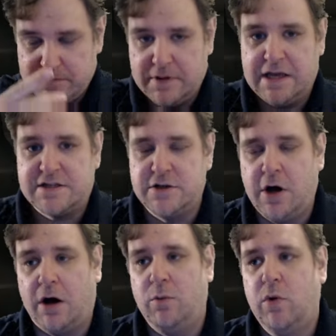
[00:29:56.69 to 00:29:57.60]
it's
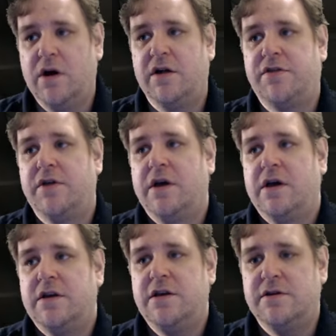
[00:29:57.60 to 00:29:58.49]
not worth
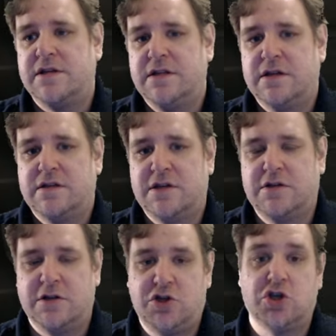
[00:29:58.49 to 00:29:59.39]
using the, to,
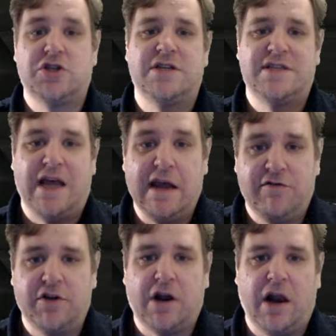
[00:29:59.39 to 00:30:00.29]
to, just to
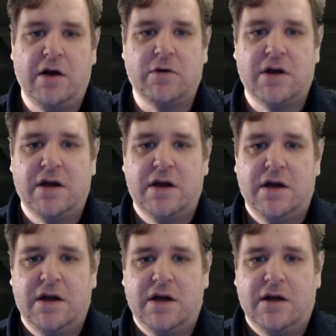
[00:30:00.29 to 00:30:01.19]
save the cloak
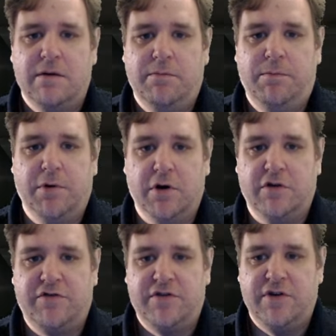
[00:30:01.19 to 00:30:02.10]

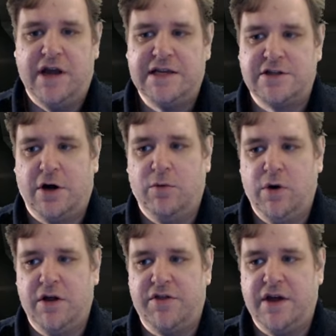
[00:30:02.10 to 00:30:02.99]
buff. It's not
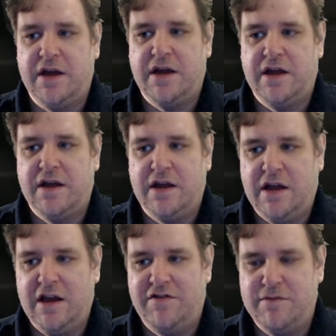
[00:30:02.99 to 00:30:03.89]
worth it
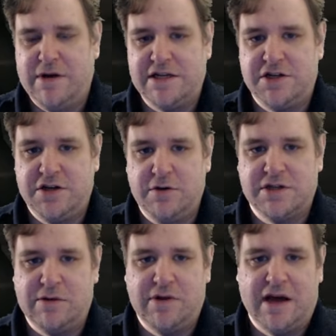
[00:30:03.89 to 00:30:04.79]
if it means you're
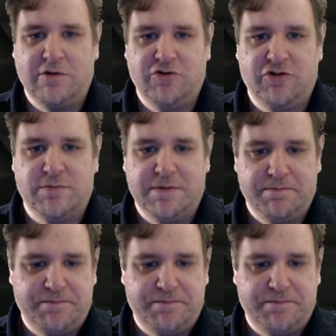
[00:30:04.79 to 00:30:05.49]
using it without judgment,